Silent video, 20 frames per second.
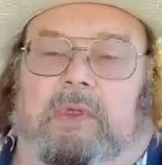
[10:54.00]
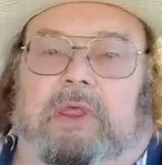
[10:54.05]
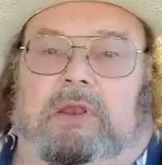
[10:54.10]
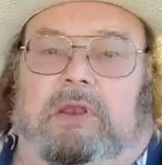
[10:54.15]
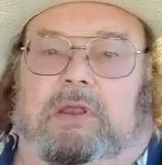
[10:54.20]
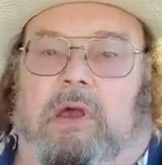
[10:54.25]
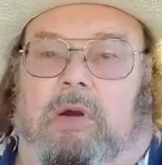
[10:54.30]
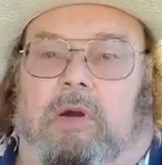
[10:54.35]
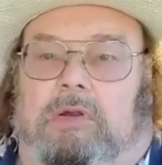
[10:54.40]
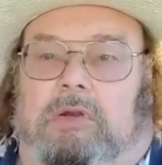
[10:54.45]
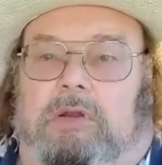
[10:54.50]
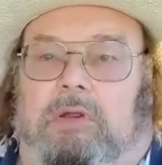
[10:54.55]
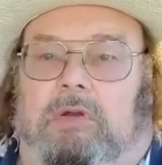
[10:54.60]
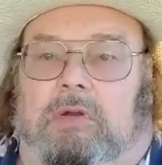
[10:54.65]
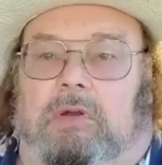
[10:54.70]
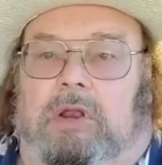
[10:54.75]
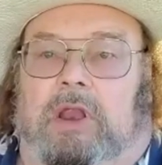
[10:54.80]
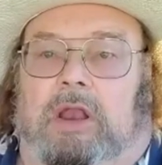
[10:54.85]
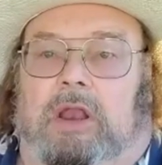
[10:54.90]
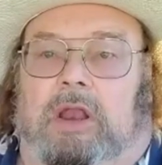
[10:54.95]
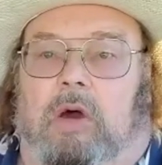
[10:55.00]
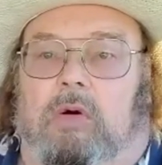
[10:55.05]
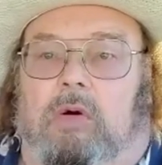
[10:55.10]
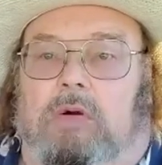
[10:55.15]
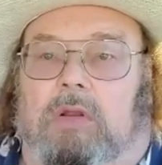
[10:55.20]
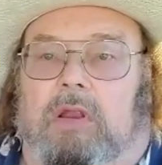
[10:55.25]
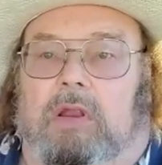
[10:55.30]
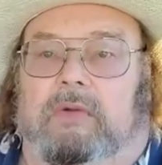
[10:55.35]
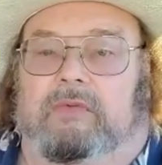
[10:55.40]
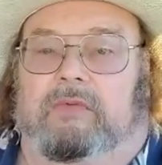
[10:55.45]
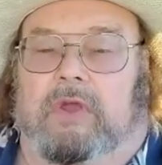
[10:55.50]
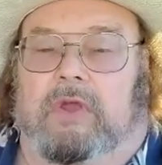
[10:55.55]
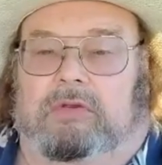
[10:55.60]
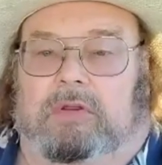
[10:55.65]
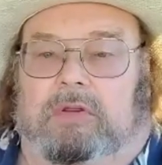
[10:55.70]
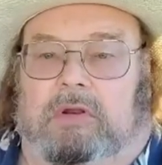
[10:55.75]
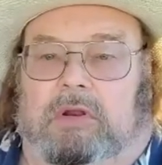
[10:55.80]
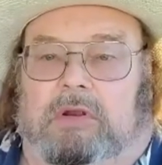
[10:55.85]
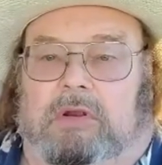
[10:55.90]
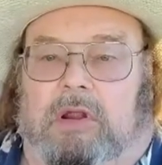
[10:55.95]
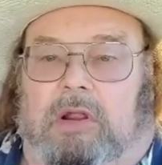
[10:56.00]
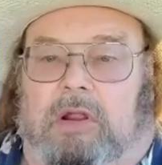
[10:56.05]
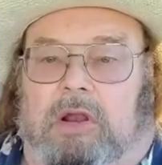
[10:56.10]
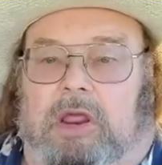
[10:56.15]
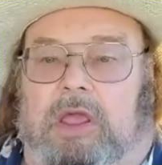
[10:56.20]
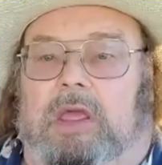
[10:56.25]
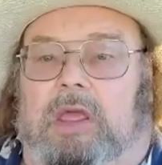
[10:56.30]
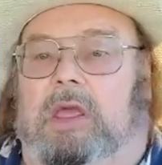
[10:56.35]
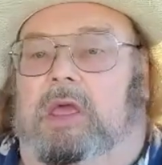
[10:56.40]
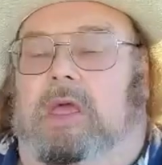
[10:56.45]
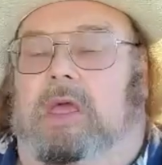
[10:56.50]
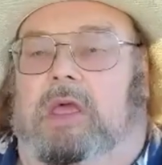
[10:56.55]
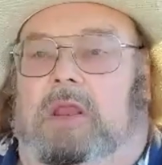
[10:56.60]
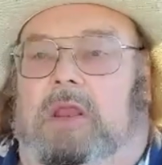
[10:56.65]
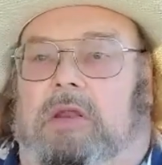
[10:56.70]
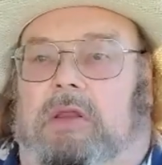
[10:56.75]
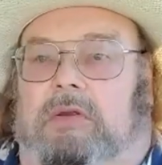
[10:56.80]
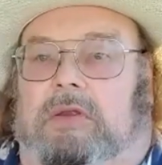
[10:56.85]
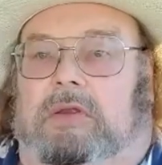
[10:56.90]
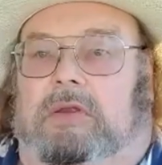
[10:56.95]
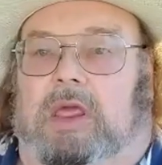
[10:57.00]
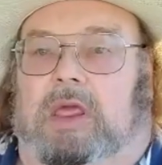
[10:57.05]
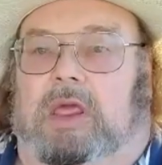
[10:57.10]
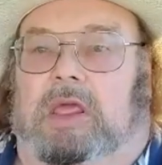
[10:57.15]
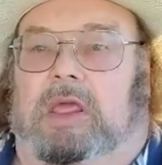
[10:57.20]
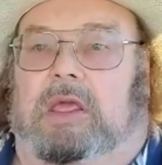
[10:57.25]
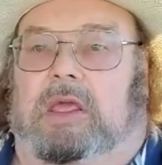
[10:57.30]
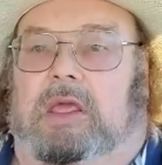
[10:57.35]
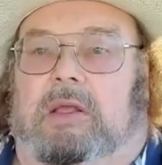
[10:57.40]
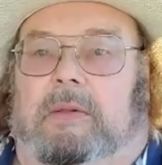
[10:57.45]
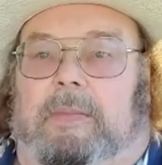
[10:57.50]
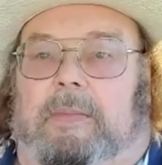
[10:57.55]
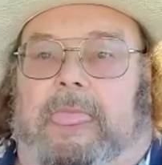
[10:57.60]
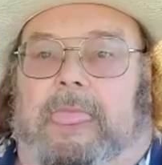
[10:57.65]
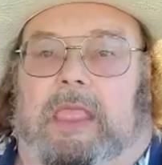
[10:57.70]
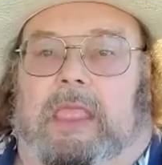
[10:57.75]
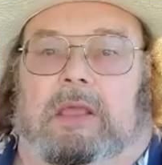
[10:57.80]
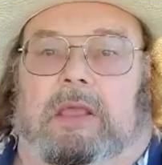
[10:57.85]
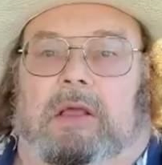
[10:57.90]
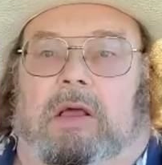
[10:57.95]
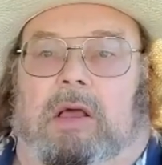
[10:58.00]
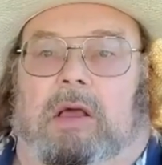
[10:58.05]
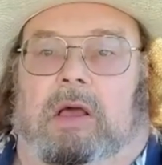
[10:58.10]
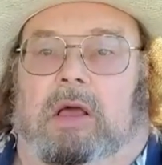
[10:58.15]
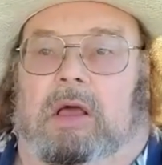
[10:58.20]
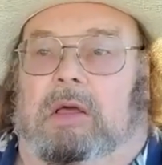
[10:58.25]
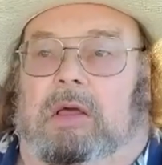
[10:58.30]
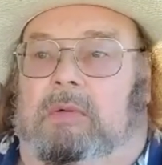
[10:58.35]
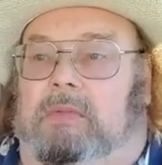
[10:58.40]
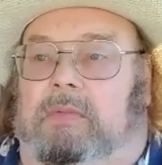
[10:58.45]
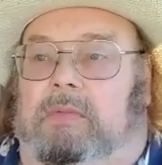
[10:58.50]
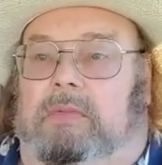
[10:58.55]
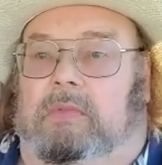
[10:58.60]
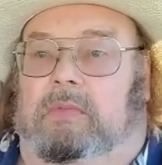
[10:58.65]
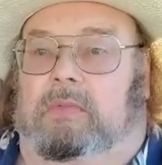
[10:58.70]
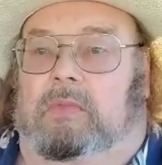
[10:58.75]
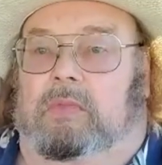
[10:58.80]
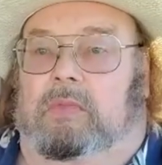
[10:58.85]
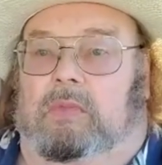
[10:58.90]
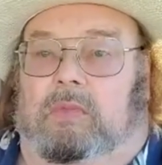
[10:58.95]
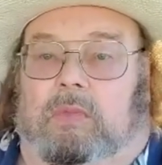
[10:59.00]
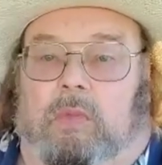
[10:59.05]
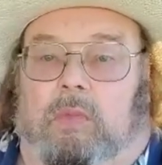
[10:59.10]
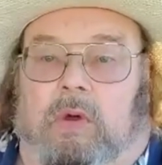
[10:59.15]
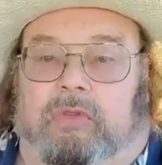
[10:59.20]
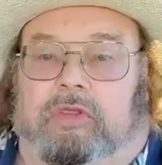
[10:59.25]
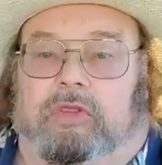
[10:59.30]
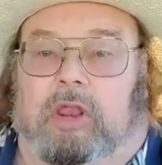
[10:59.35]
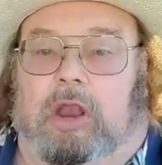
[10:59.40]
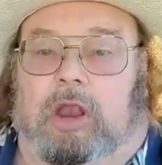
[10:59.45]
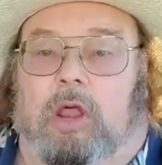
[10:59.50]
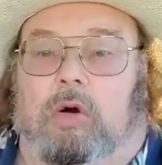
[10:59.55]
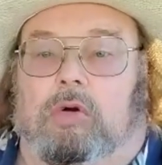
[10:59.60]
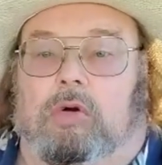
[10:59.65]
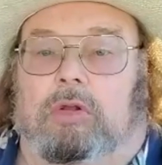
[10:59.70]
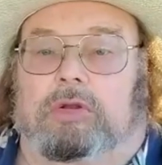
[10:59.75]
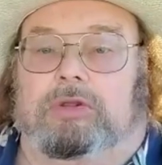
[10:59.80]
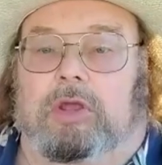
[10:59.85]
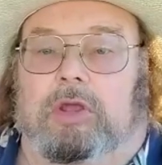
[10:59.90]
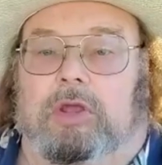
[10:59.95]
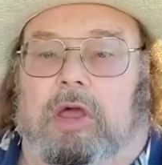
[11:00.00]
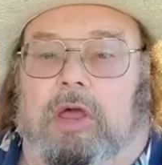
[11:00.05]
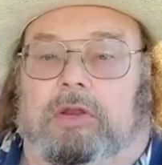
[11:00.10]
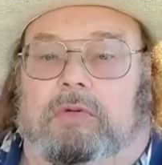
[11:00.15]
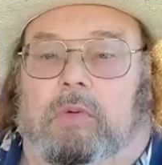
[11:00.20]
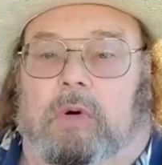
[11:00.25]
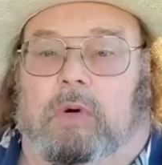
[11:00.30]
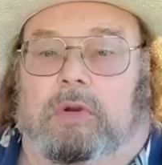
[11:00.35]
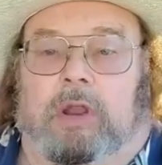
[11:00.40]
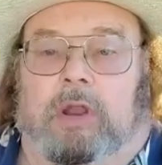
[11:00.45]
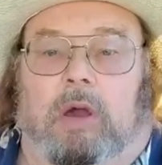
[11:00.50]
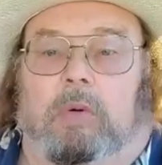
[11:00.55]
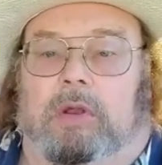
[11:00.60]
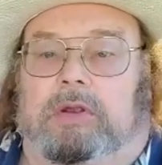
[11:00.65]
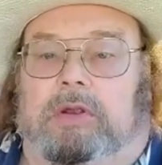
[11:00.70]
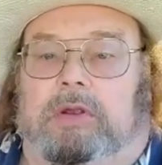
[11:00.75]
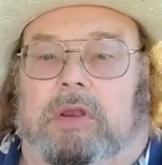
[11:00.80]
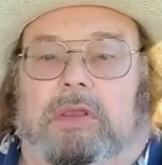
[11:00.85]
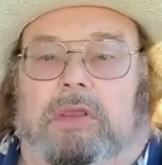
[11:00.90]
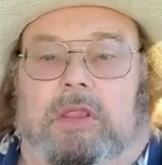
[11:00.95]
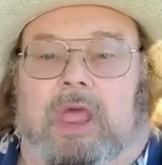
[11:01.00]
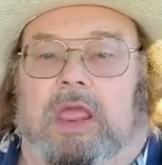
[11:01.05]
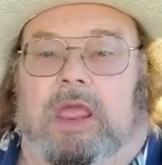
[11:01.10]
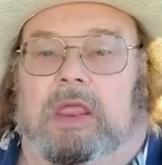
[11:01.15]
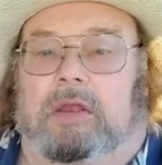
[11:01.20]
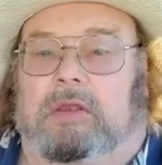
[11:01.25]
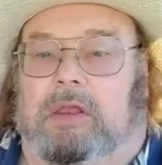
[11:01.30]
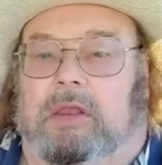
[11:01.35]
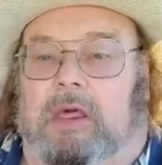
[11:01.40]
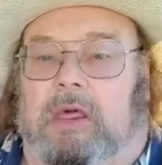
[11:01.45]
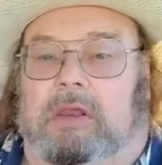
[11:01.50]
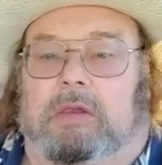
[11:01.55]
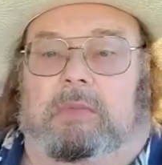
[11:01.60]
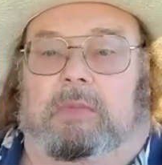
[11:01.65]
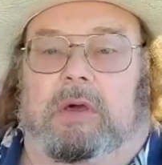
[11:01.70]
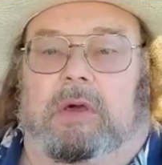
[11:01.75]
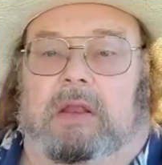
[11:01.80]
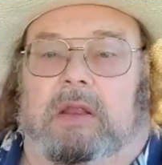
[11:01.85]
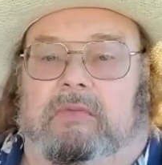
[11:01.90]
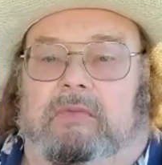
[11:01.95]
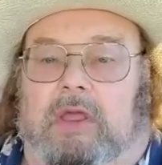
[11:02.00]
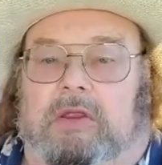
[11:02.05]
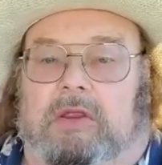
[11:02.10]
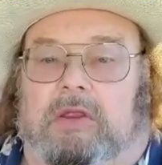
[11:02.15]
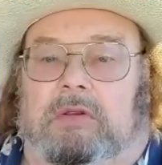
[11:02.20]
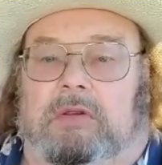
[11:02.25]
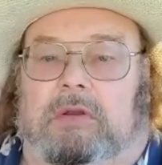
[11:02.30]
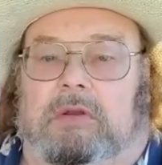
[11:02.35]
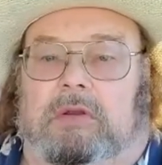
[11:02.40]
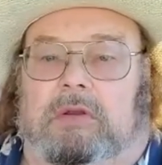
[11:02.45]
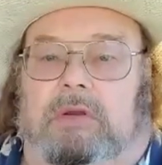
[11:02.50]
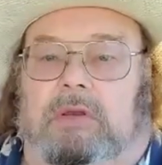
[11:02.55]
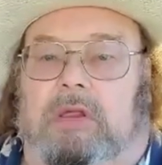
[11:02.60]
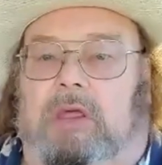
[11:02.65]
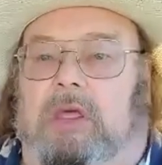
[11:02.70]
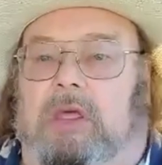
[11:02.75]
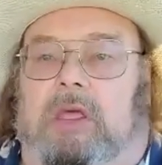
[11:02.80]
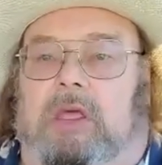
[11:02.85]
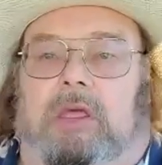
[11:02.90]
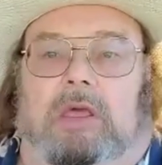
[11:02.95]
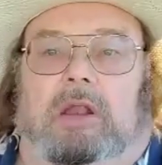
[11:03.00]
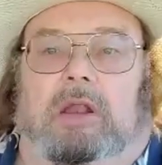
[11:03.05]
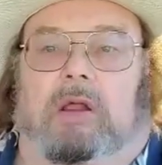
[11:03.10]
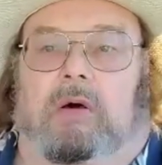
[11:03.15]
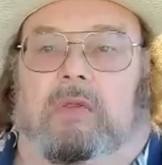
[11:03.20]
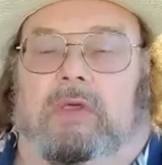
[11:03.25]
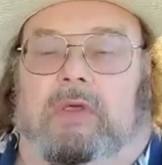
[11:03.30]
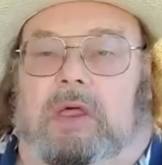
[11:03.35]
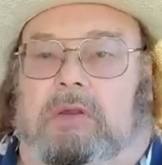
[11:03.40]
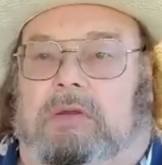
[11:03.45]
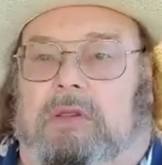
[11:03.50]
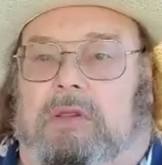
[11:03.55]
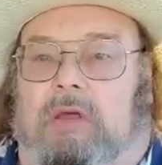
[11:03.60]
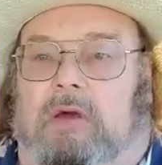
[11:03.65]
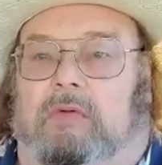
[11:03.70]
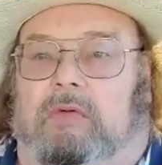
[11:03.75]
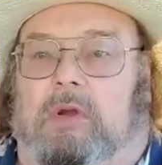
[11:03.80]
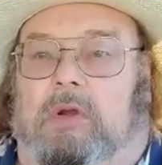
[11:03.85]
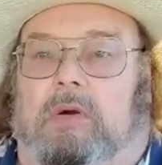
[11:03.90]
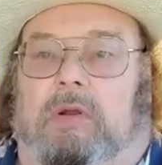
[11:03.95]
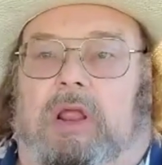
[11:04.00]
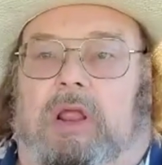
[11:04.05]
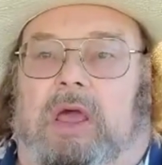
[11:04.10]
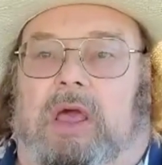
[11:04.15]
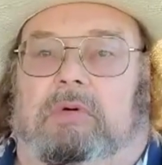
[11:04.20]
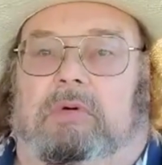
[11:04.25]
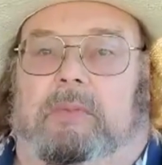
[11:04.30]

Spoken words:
talk to a local eviction attorney to see what the local judge wants, not what the state says about evictions and all that stuff. We're going to have a